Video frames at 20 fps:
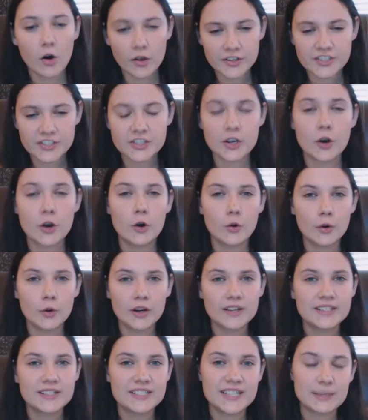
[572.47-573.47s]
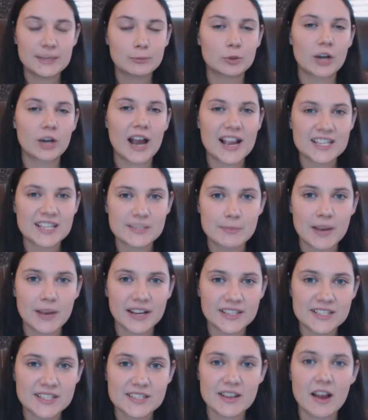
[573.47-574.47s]
also deeper
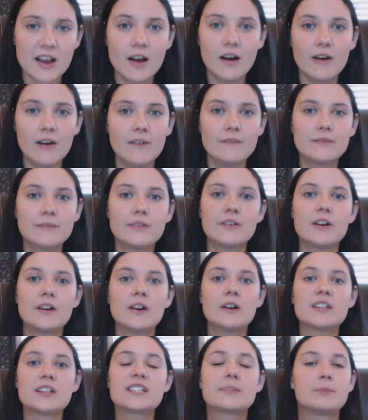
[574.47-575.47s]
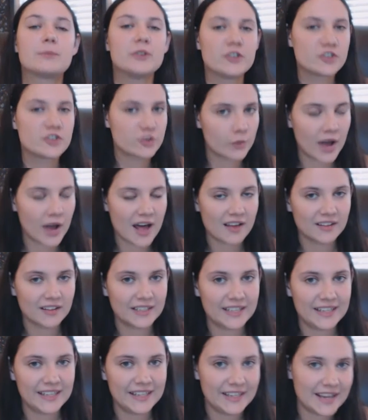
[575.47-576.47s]
aspects of
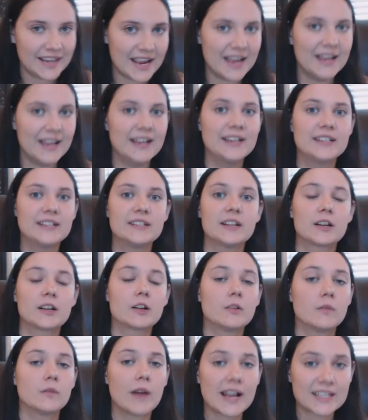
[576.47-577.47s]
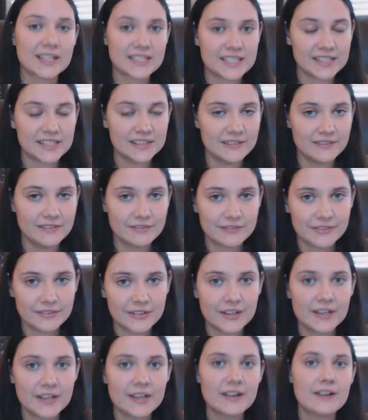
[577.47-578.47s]
spirituality and the collective
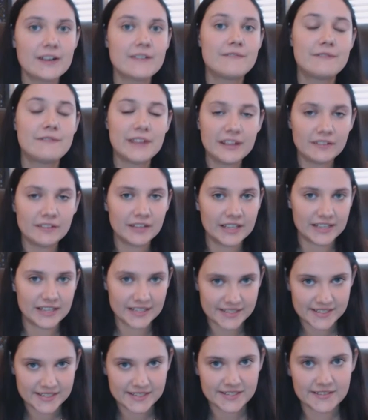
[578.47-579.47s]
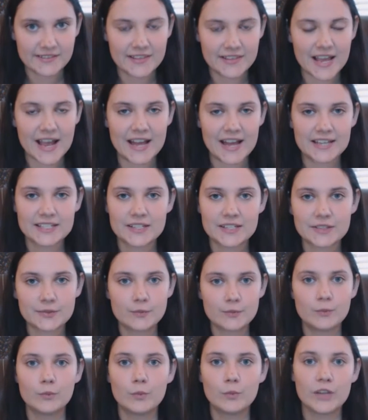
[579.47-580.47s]
feelings that
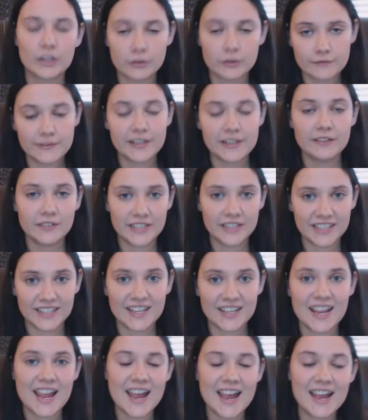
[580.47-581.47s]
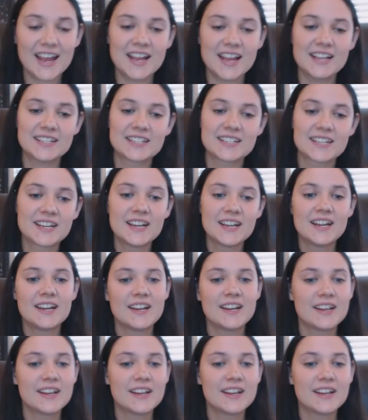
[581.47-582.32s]
we are feeling. And